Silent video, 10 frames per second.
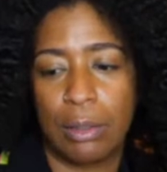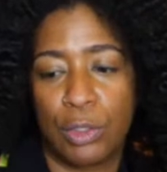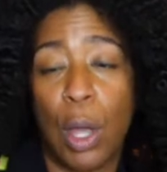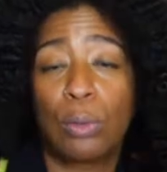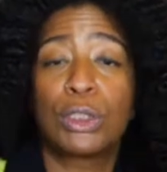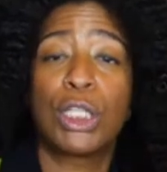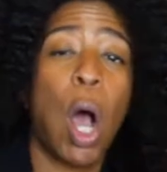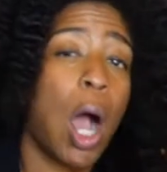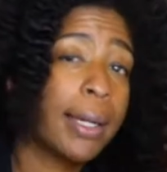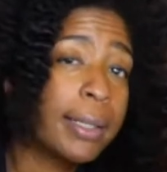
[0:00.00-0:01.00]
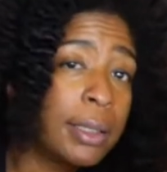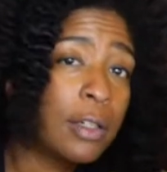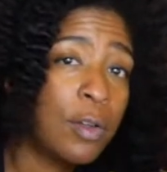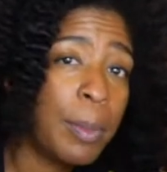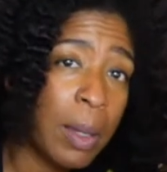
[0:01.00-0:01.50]
don't talk
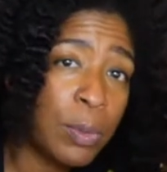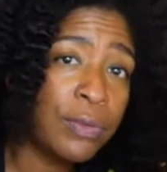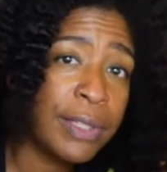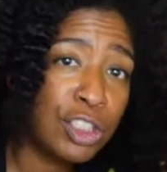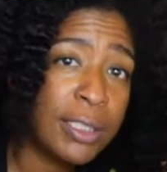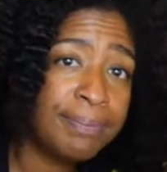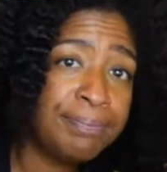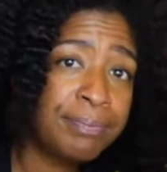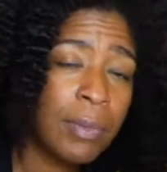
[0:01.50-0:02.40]
enough about prevention.